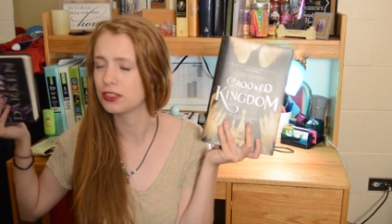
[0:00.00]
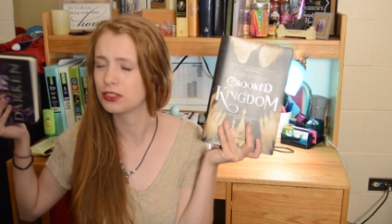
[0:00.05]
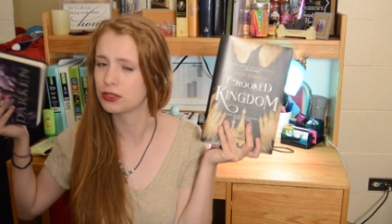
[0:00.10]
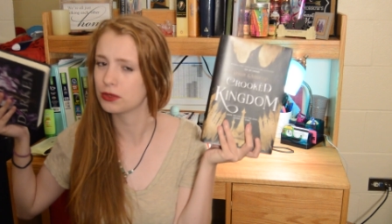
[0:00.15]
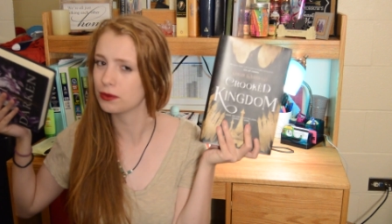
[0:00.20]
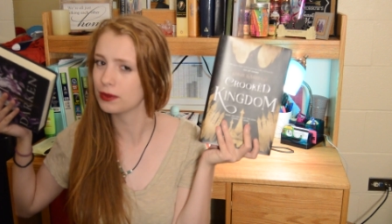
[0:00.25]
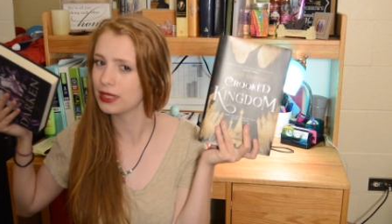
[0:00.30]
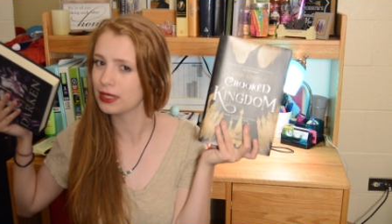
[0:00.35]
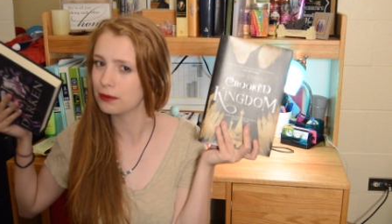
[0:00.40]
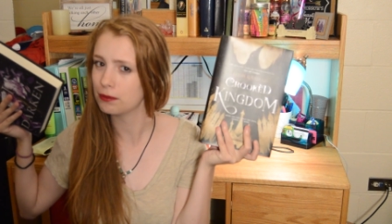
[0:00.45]
Did
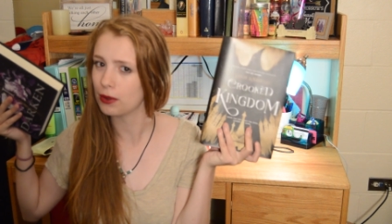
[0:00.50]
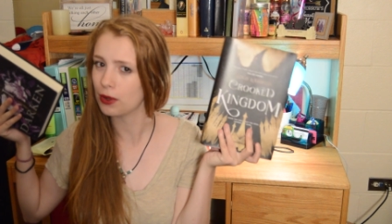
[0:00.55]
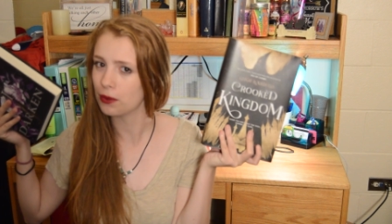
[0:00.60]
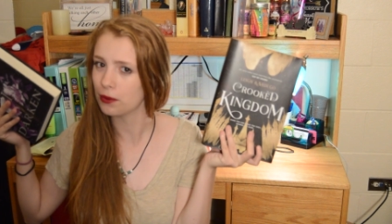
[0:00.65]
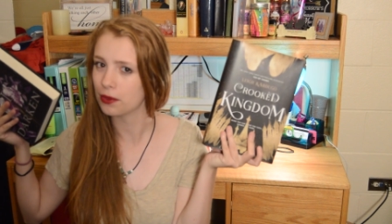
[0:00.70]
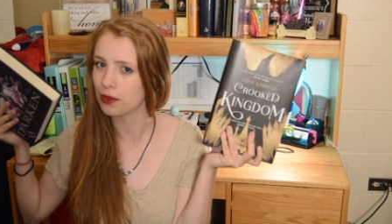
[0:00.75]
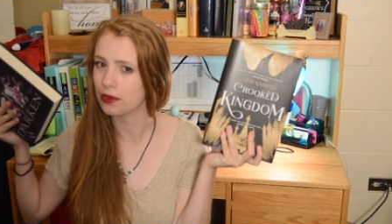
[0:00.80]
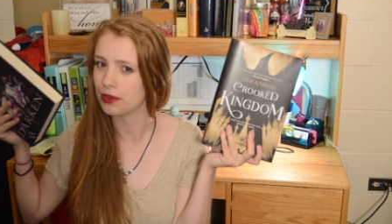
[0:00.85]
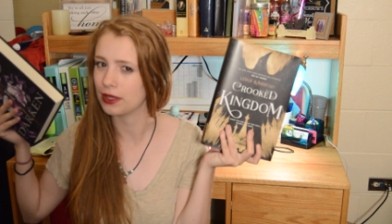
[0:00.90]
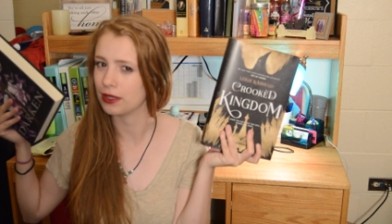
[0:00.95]
you read
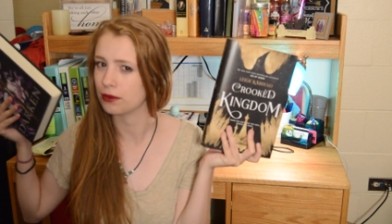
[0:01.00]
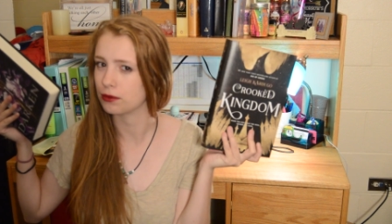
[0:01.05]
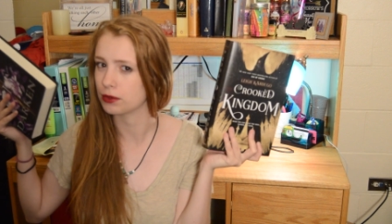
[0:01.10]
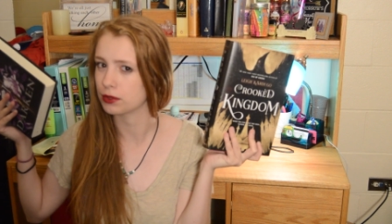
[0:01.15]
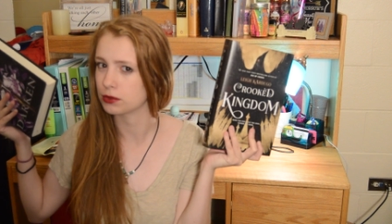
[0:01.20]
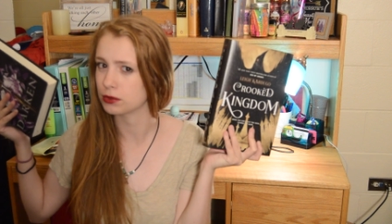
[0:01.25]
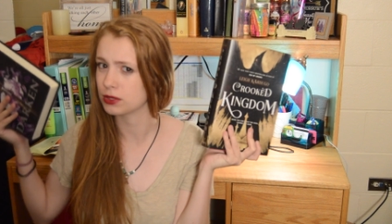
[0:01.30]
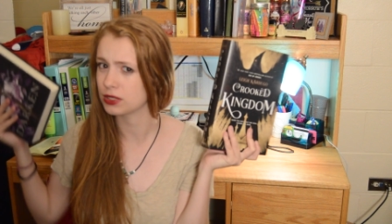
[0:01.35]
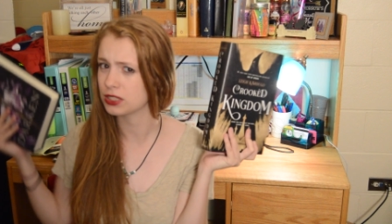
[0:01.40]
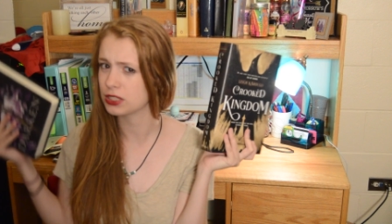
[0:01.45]
both of these?
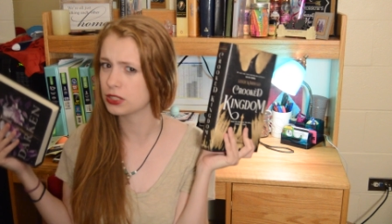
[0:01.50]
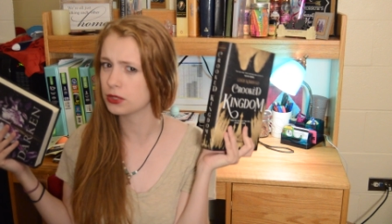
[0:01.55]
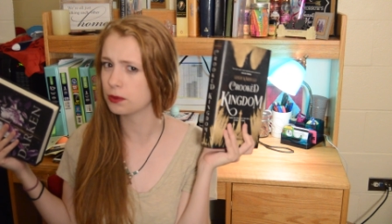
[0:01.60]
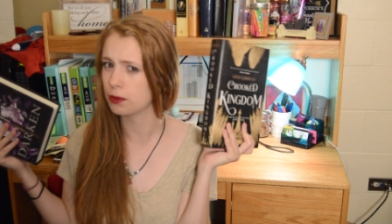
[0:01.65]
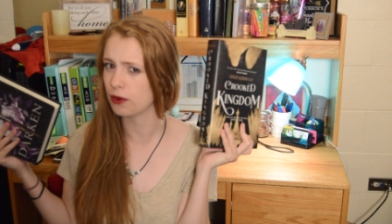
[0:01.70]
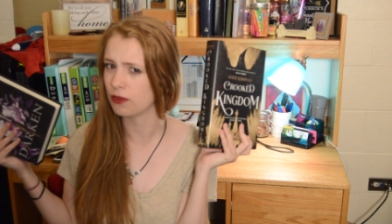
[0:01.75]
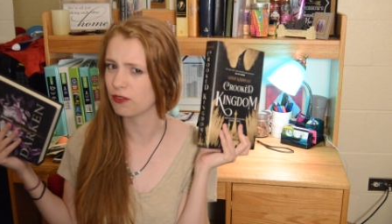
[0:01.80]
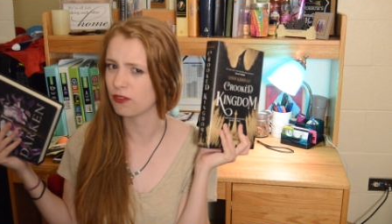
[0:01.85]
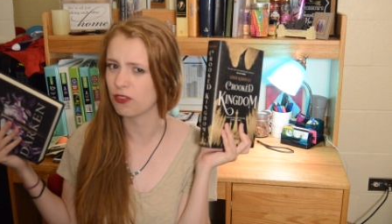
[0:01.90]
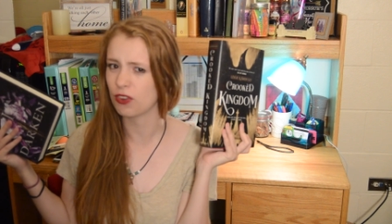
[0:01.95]
Which one did you
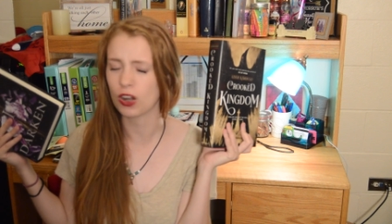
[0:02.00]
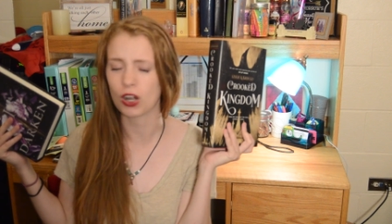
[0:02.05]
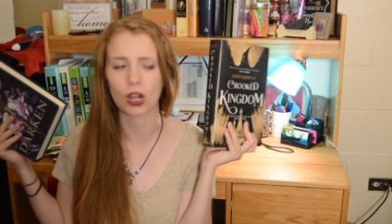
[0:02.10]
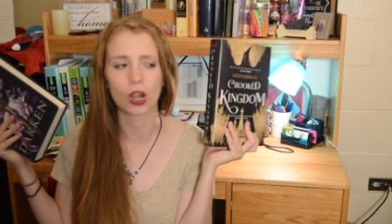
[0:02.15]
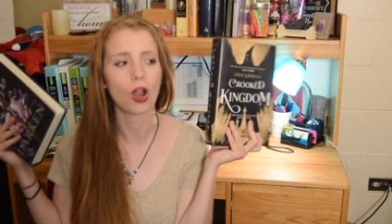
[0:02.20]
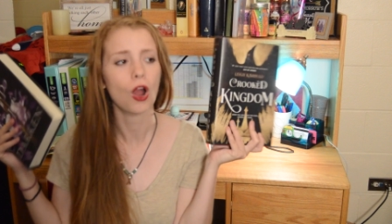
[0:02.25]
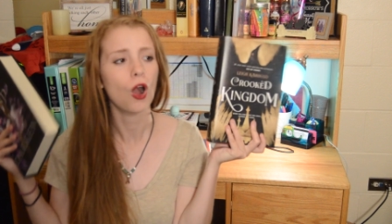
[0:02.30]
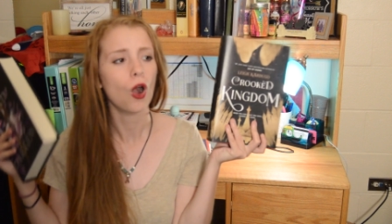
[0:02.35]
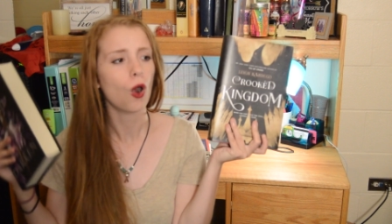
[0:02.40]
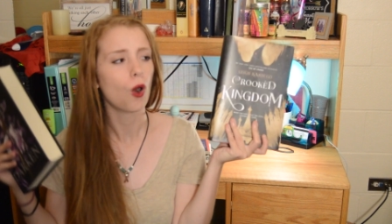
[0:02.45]

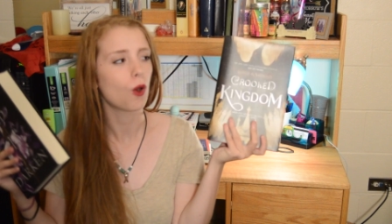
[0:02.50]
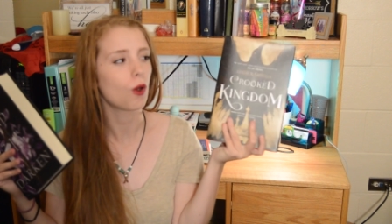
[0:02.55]
prefer?